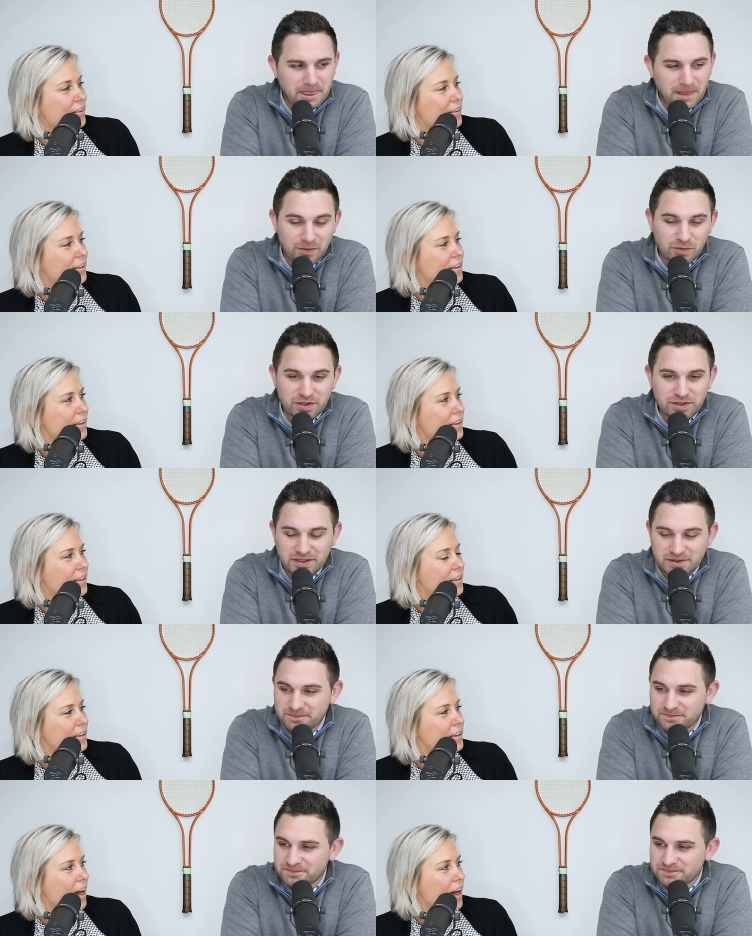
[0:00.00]
Speaker 1: I would, yeah.
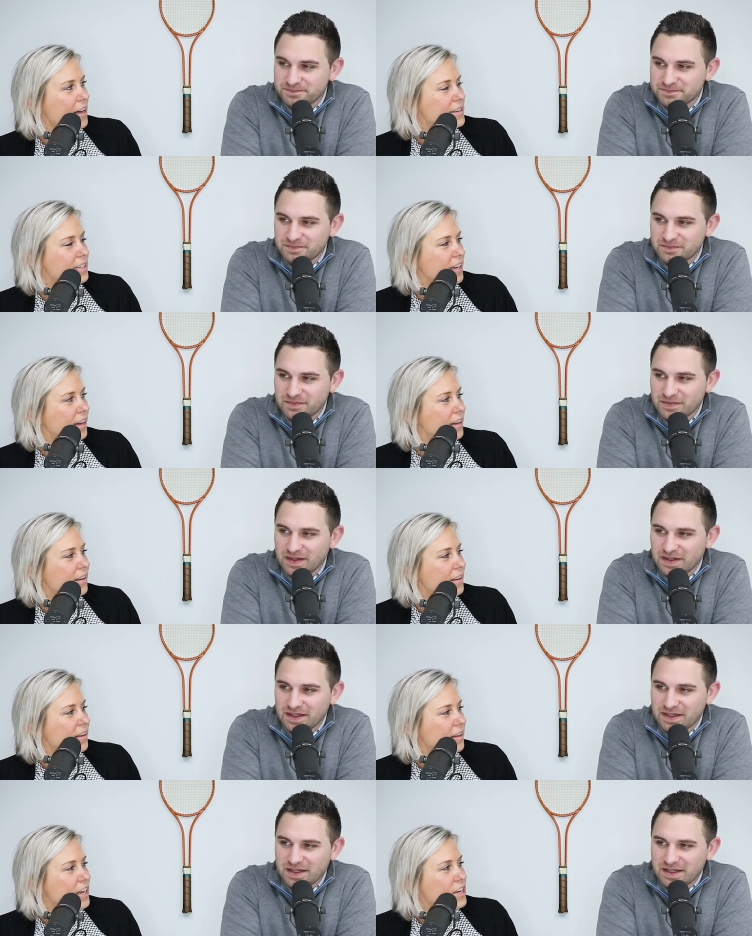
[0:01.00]
Speaker 2: Yeah, see?
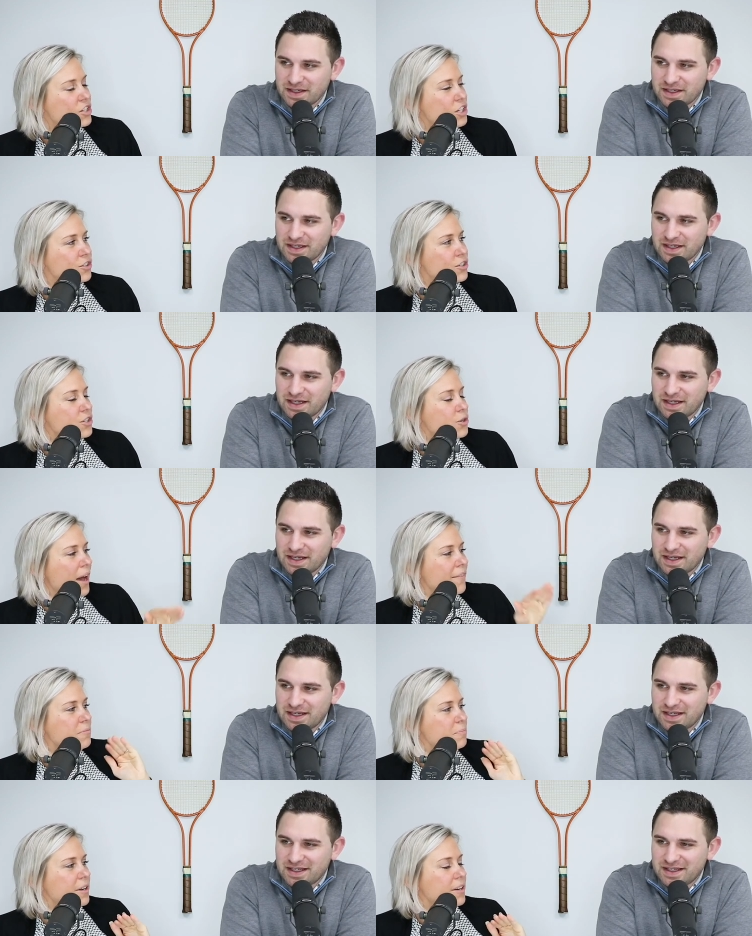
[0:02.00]
So you just, you
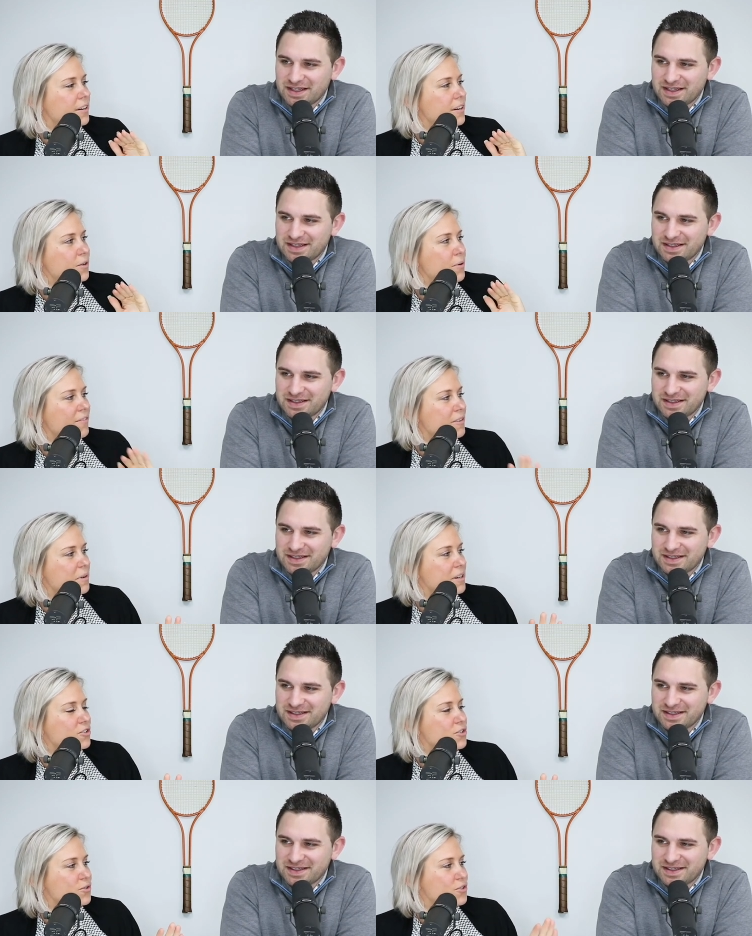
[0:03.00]
haven't been, you haven't been
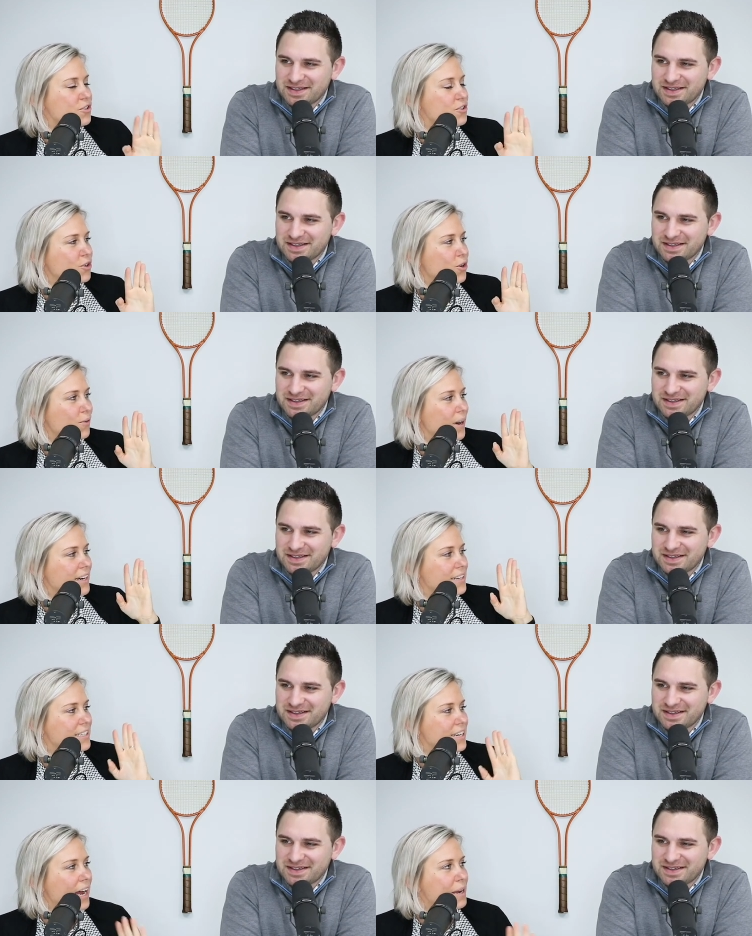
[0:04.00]
introduced to the correct
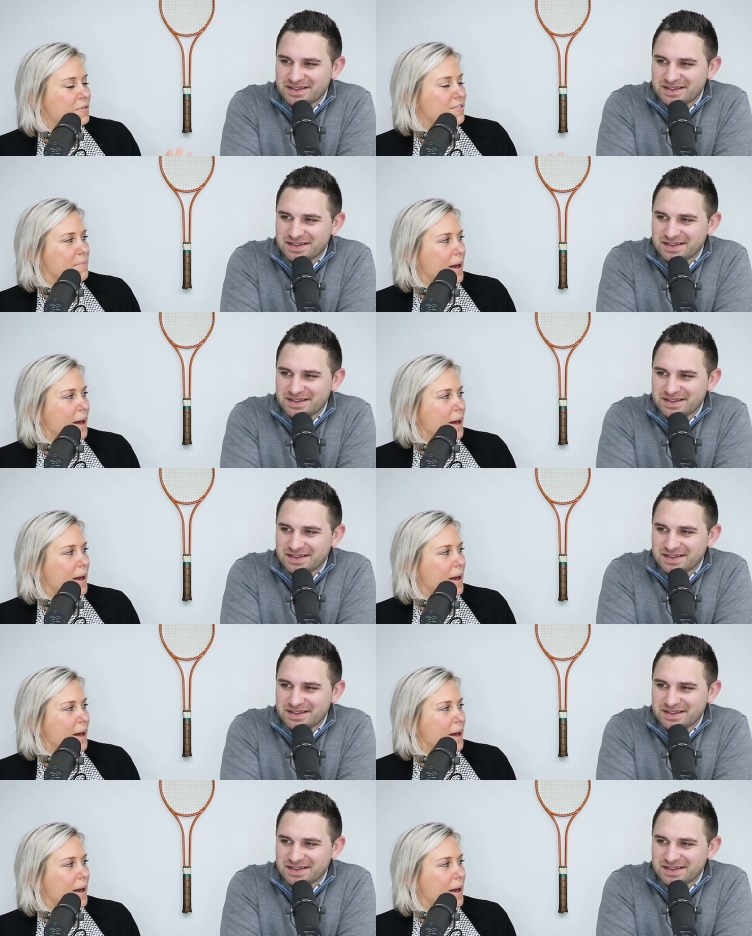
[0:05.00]
type of